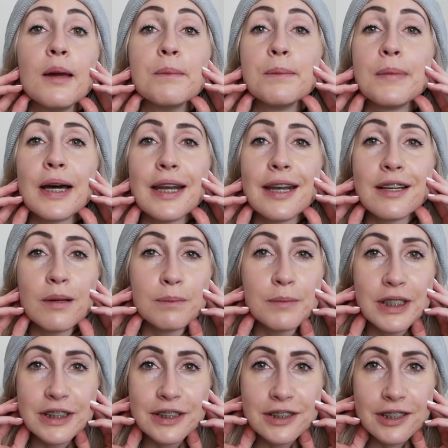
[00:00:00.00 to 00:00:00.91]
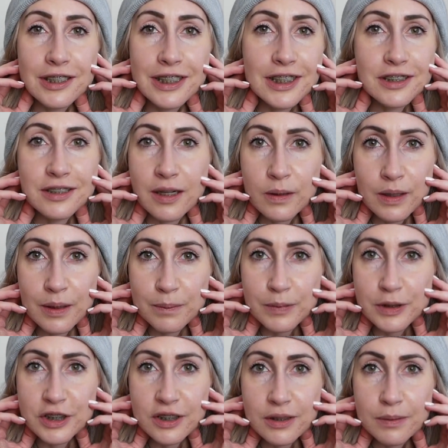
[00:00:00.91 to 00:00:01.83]
But I'm like, sir, that's not what I'm
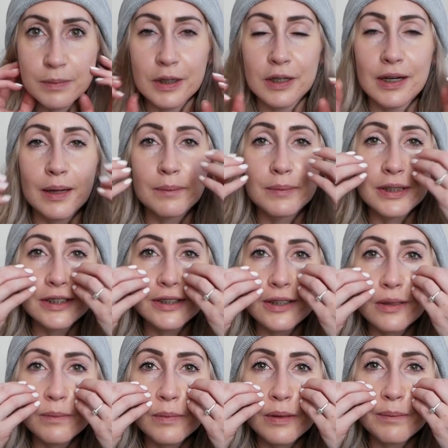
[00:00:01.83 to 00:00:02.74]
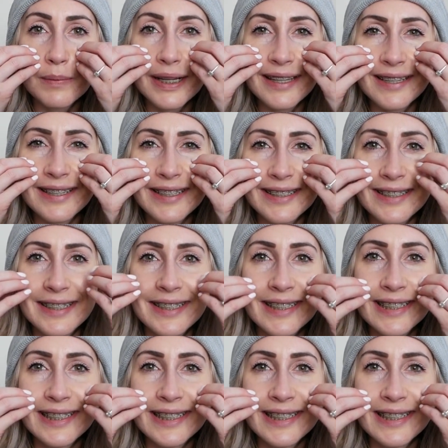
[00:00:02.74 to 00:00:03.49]
concerned about. I'm concerned about my little